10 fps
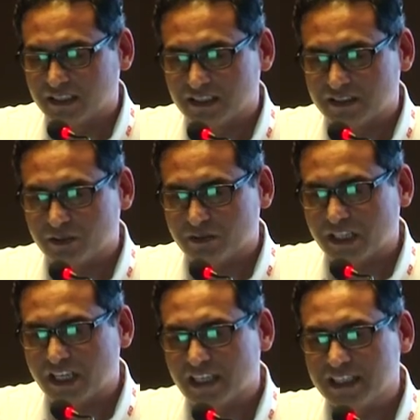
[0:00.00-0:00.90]
So
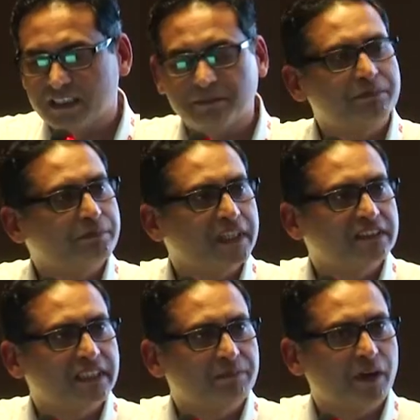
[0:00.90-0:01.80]
currently the
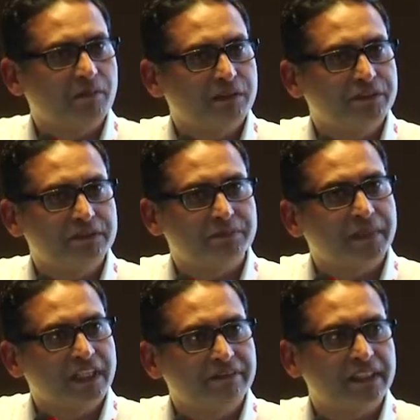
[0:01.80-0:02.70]
basic problem which
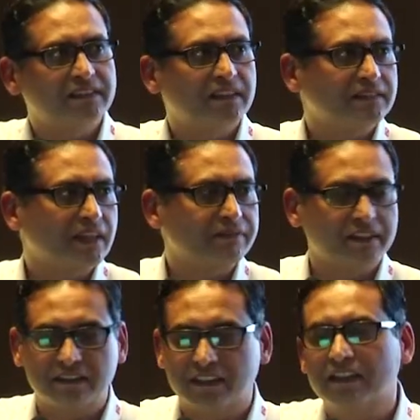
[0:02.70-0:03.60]
manufacturers are
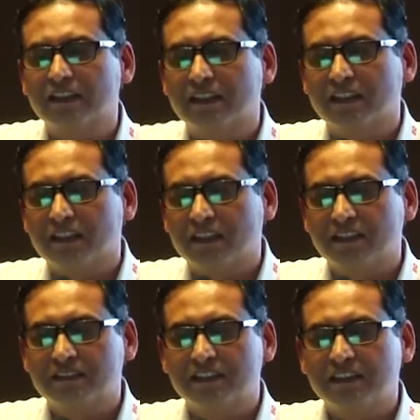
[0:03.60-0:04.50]
facing
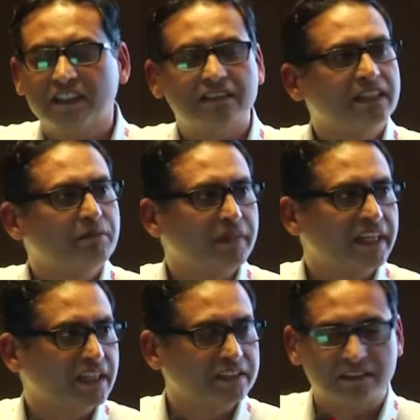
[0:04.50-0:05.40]
is the GST
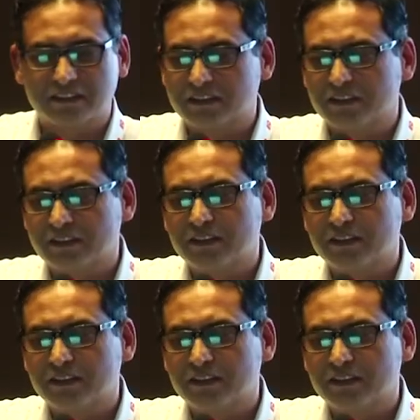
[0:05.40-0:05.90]
implications.